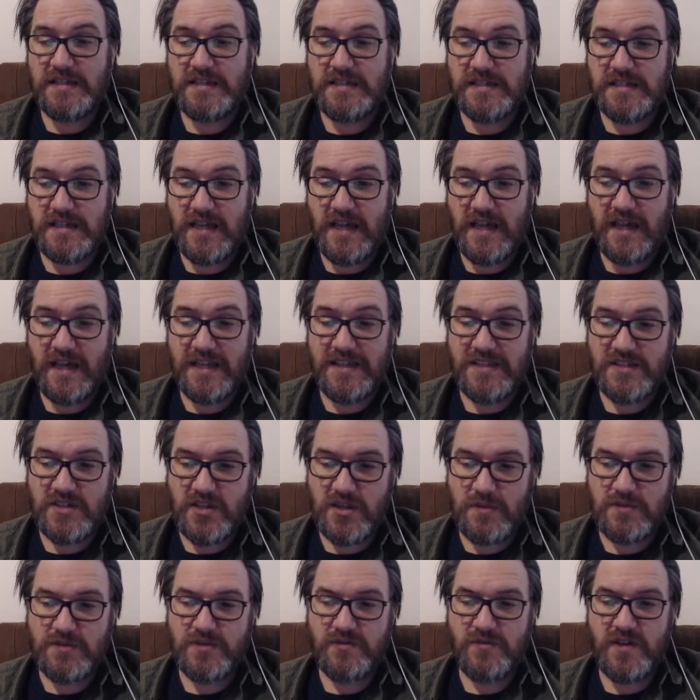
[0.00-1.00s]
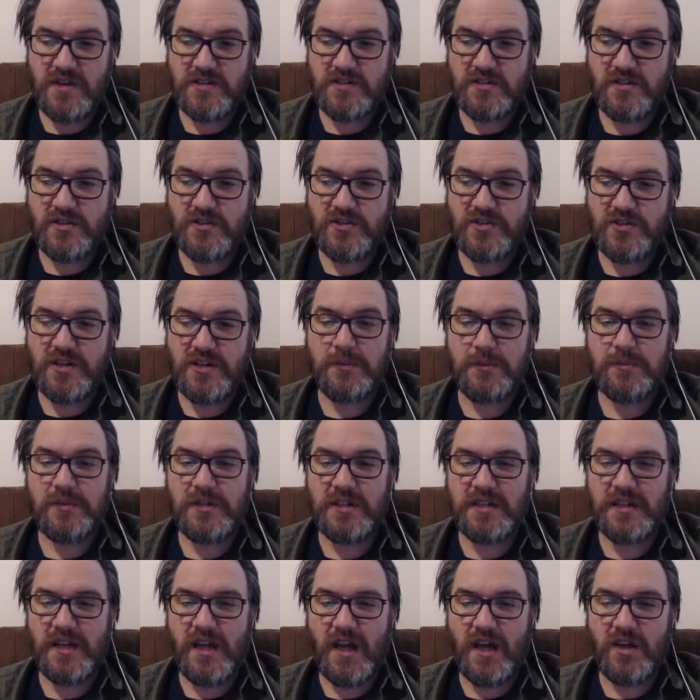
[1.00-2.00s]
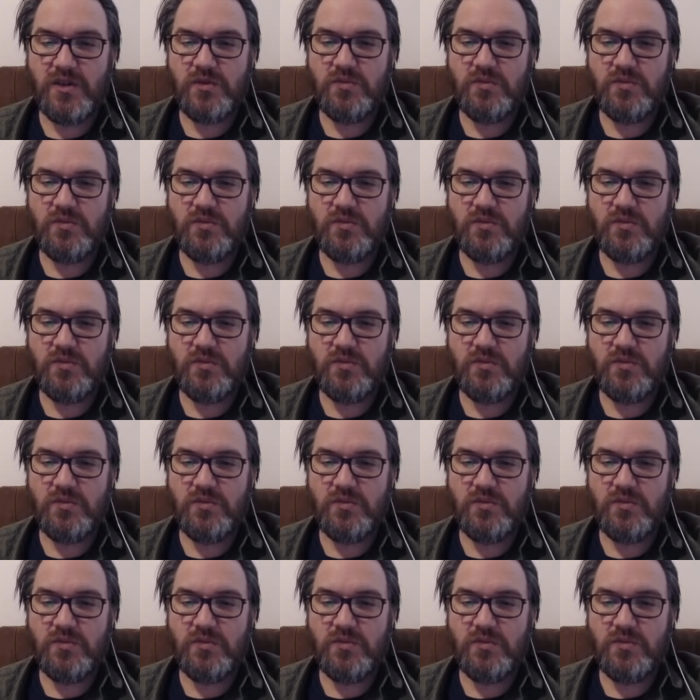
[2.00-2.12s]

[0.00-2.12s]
And in terms of resolution, I'm going to